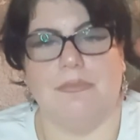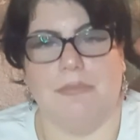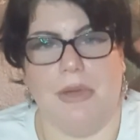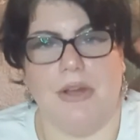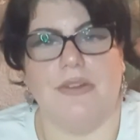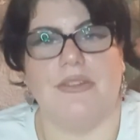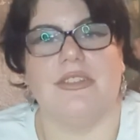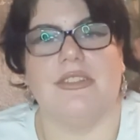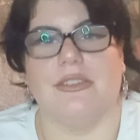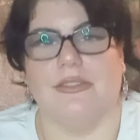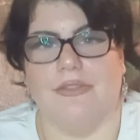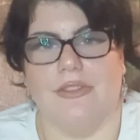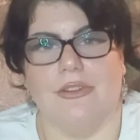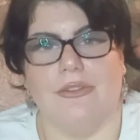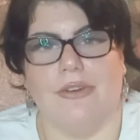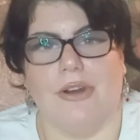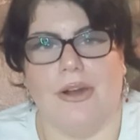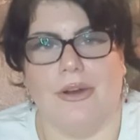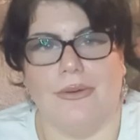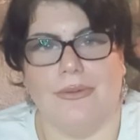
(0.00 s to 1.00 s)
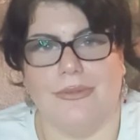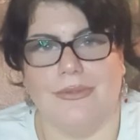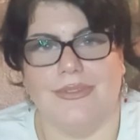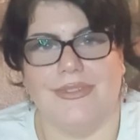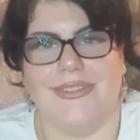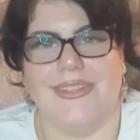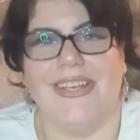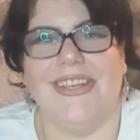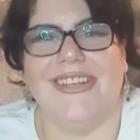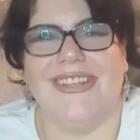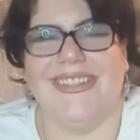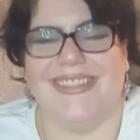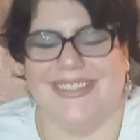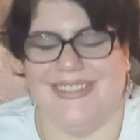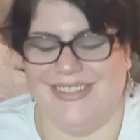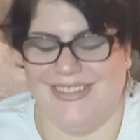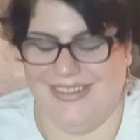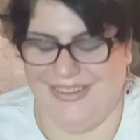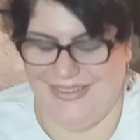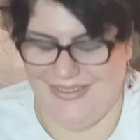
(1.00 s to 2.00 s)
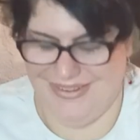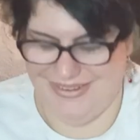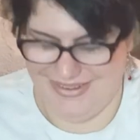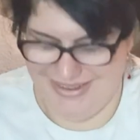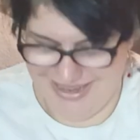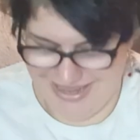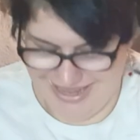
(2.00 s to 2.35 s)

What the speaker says: most of the rolls. So,